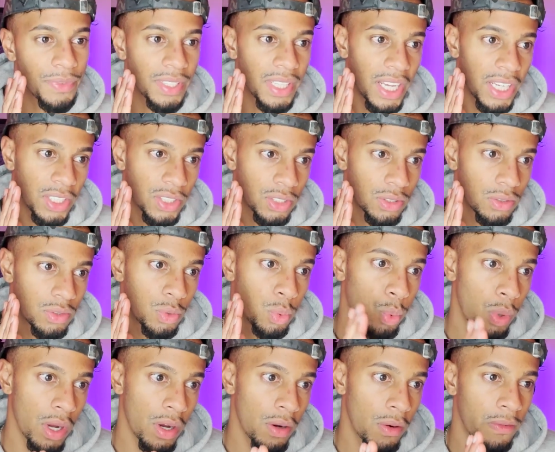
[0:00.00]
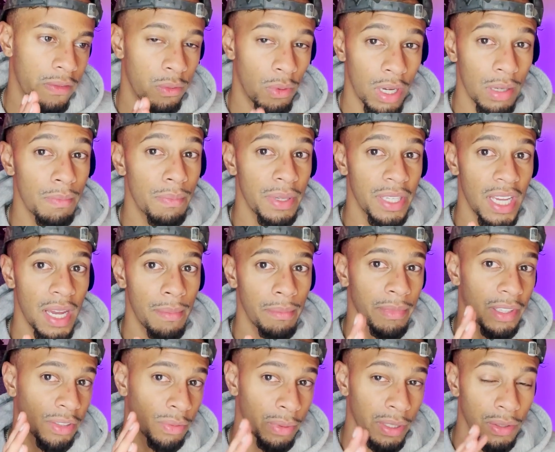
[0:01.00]
to like 12, 1 p.m.
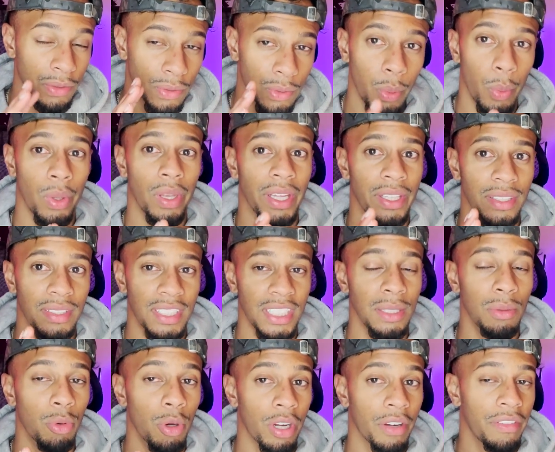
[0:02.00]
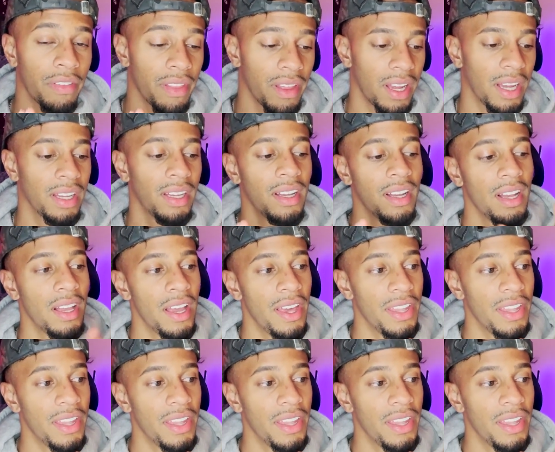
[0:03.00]
That's when I was doing like the deep work for that.